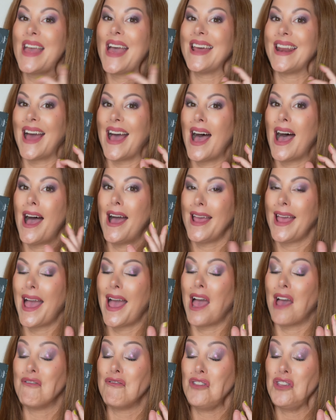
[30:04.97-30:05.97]
that I
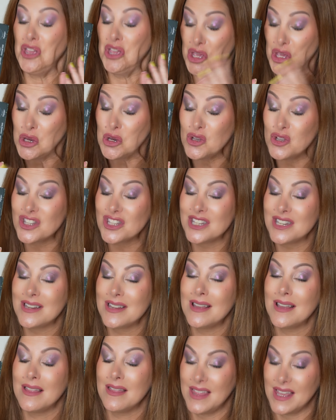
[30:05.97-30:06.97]
have used
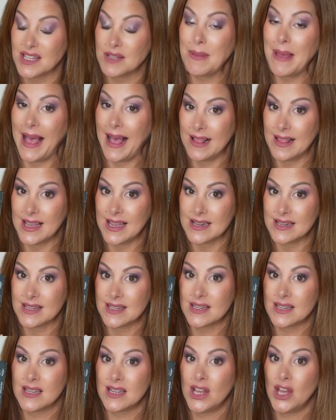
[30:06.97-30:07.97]
this
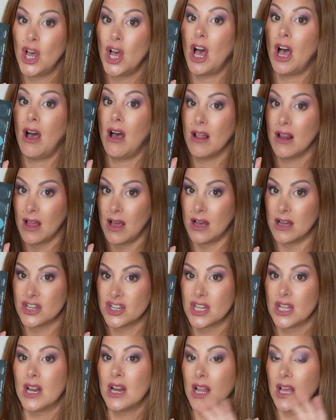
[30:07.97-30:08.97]
palette a
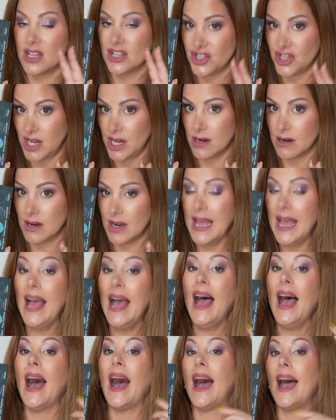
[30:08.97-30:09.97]
lot last year.
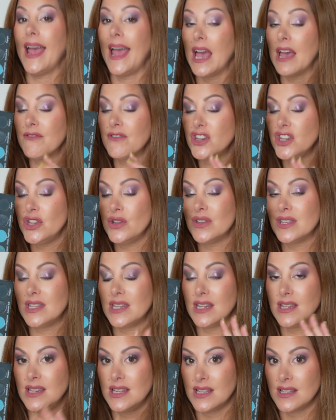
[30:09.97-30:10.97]
I haven't used
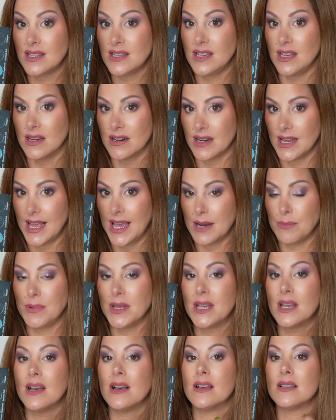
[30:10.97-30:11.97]
it this year yet
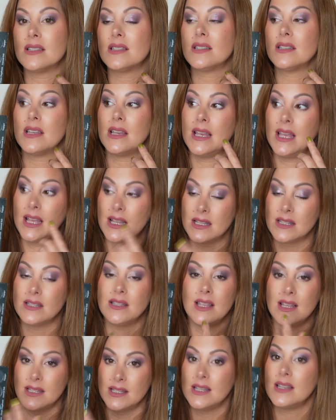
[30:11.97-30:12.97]
because
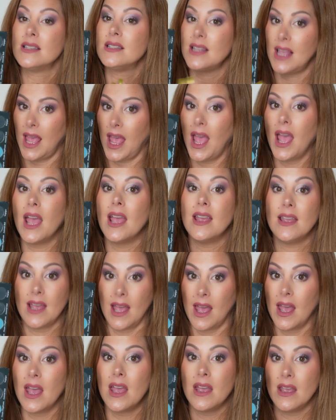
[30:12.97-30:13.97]
this is
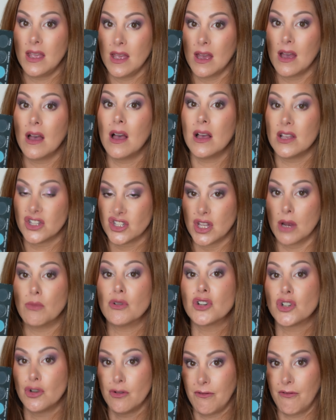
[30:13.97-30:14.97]
a
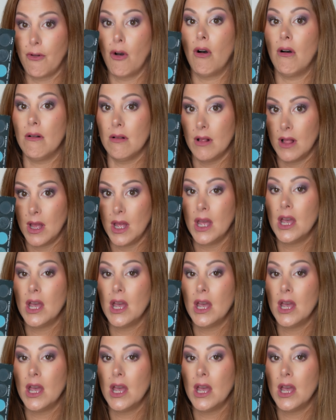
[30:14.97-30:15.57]
summer to fall